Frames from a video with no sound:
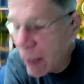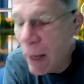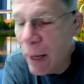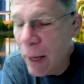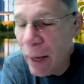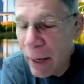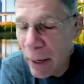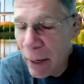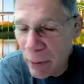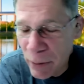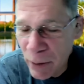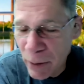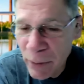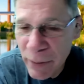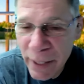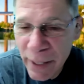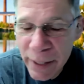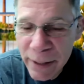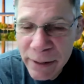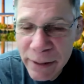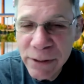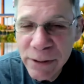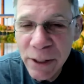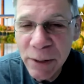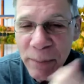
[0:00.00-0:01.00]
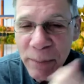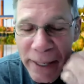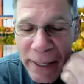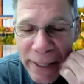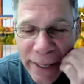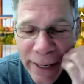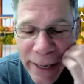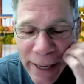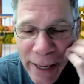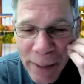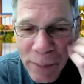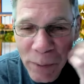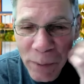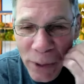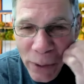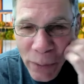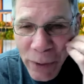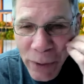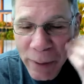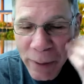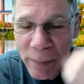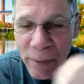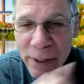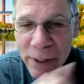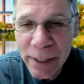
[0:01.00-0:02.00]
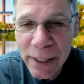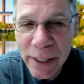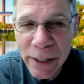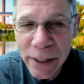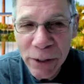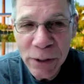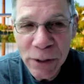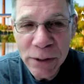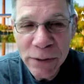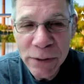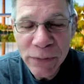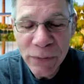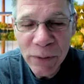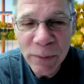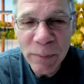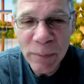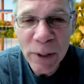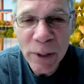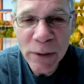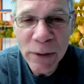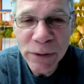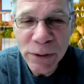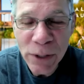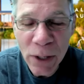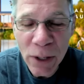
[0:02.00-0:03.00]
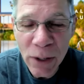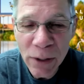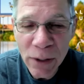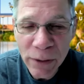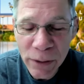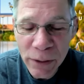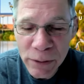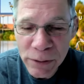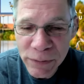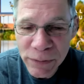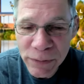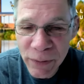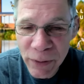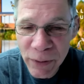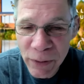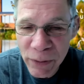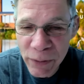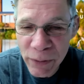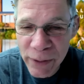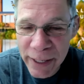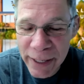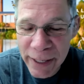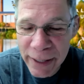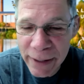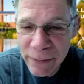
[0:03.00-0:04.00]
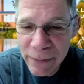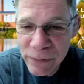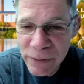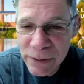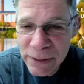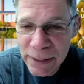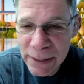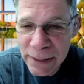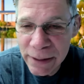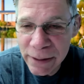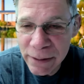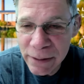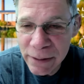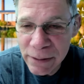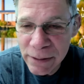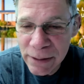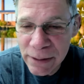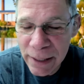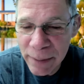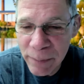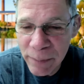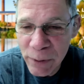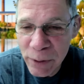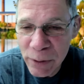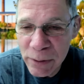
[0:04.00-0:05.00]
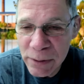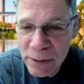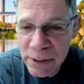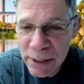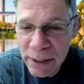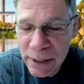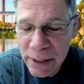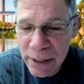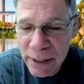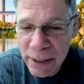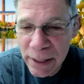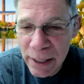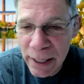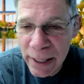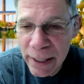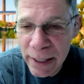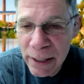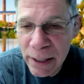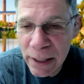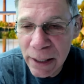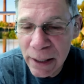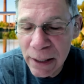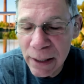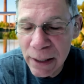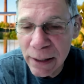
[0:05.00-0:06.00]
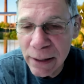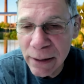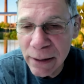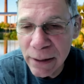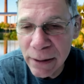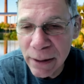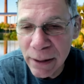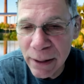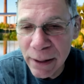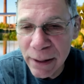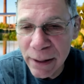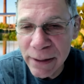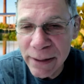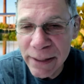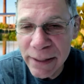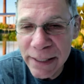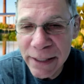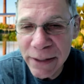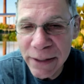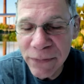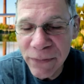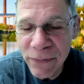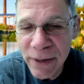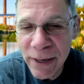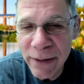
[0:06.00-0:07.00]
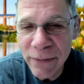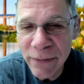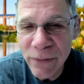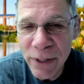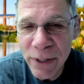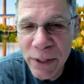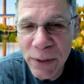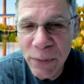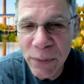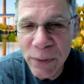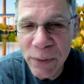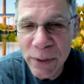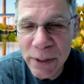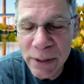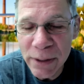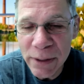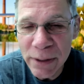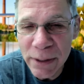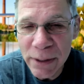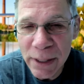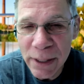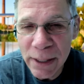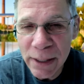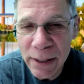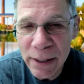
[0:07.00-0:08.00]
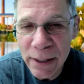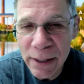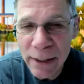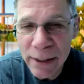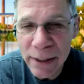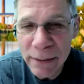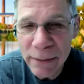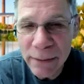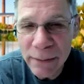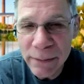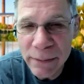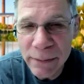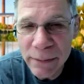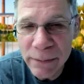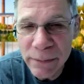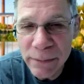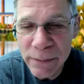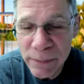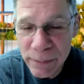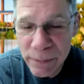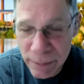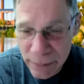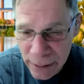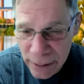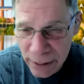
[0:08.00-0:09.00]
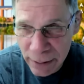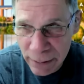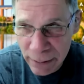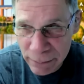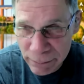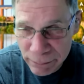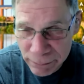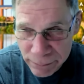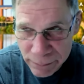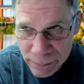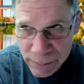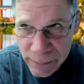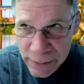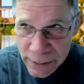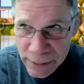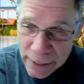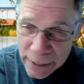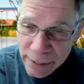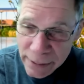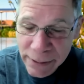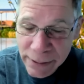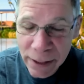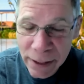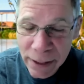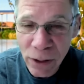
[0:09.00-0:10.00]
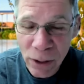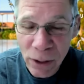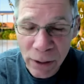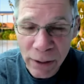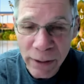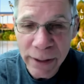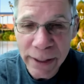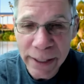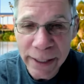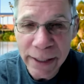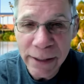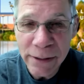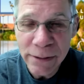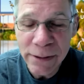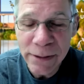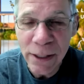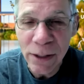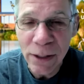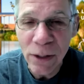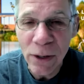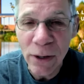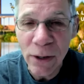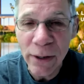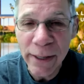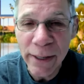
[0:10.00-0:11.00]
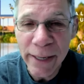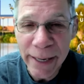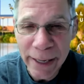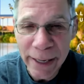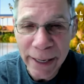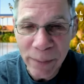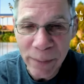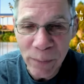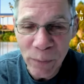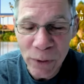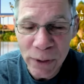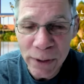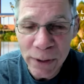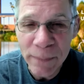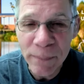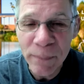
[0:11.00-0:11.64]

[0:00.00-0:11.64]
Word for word: Oh, okay. So my camera equipment that I use for most all of those photographs is I'm using a Nikon uh, D500 uh, um, SLR, DSLR camera.